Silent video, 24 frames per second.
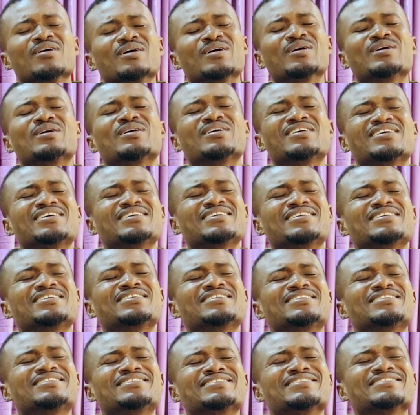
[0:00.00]

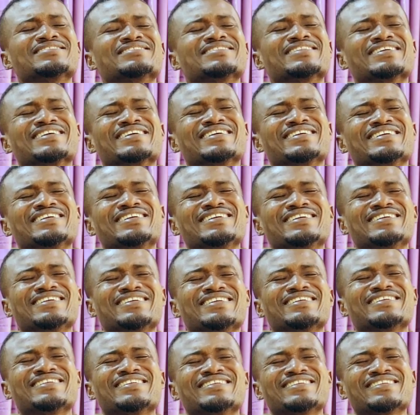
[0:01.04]
all
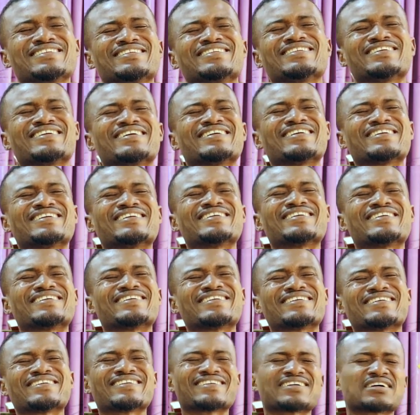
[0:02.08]
the
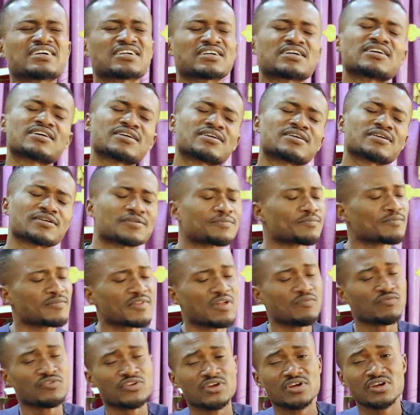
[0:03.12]
earth.
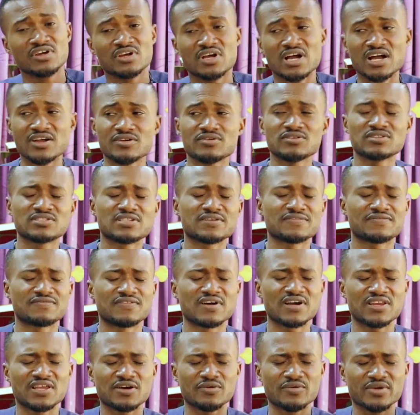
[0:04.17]
Can you say,
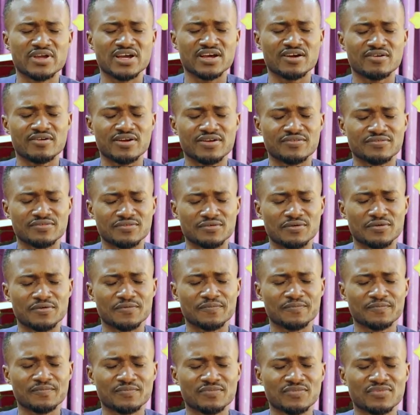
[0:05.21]
Father, we are grateful.
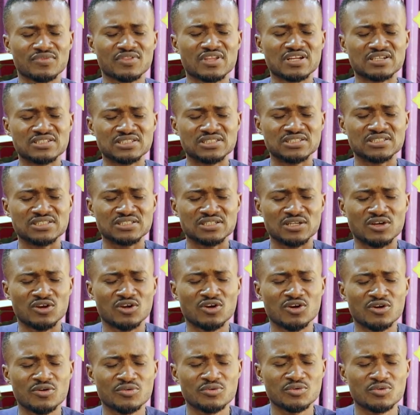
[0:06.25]

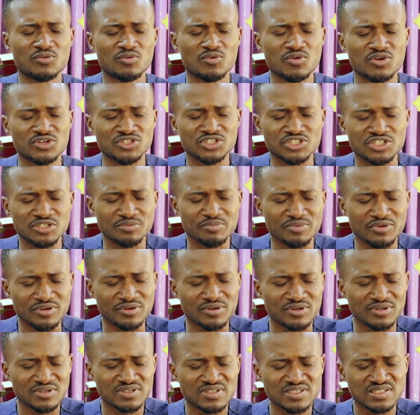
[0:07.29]
Lord, we worship
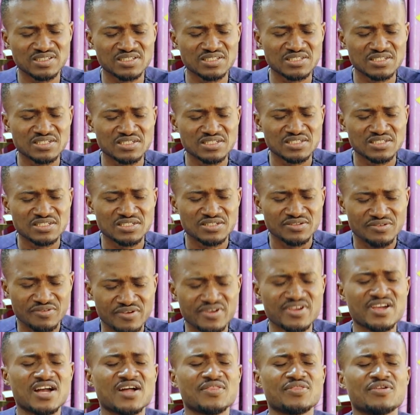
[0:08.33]
you.
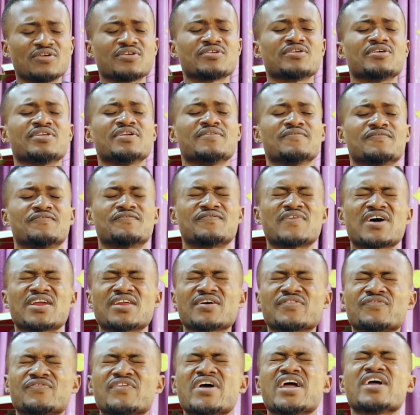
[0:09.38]
We adore your name.
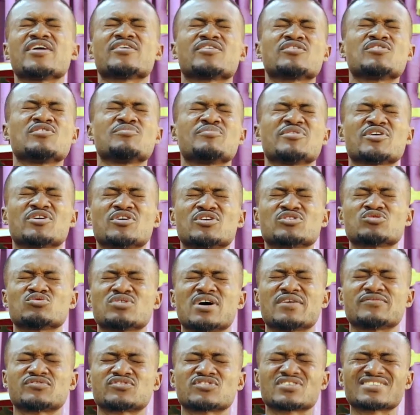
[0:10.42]
Father, thank you because we
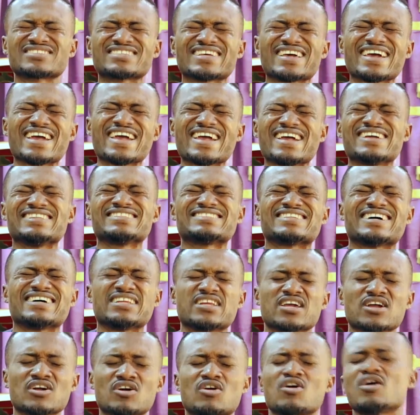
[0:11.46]
have just entered
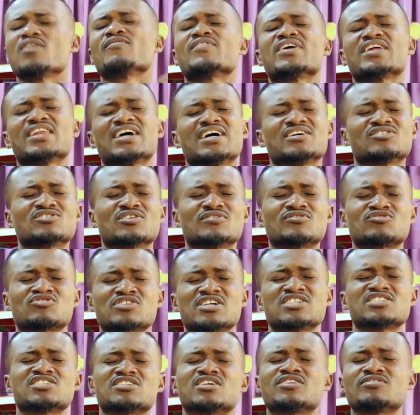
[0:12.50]
a covenant of
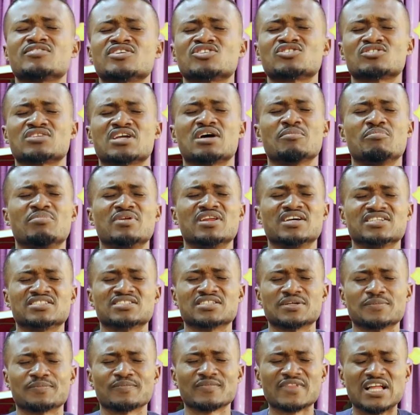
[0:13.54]
transgenerational
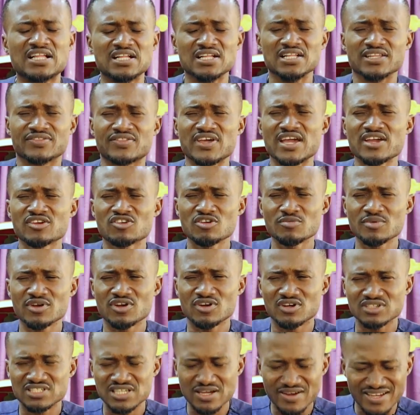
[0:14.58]
blessing. Thank you
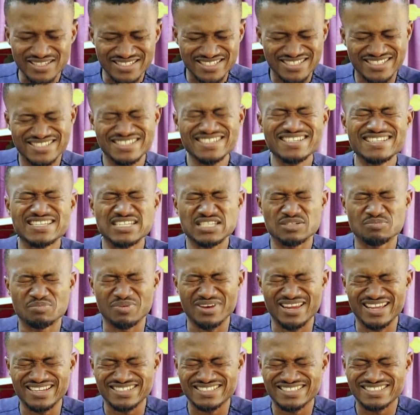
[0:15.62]
because our seed is
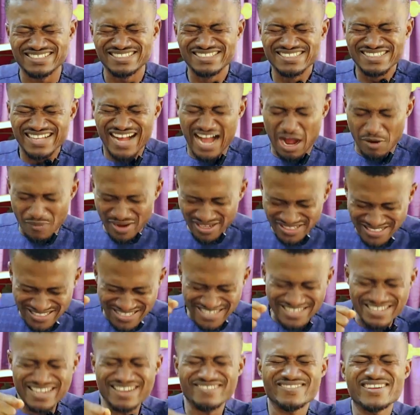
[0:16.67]
blessed. Our
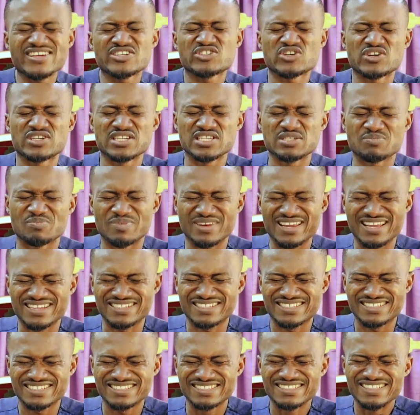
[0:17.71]
generation is
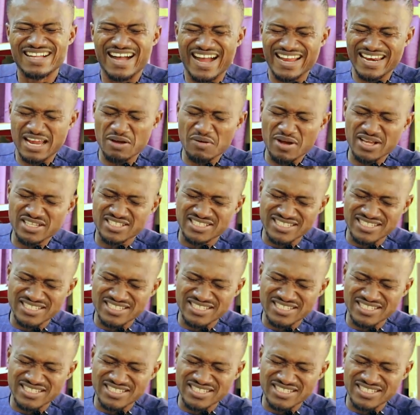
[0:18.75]
blessed. And our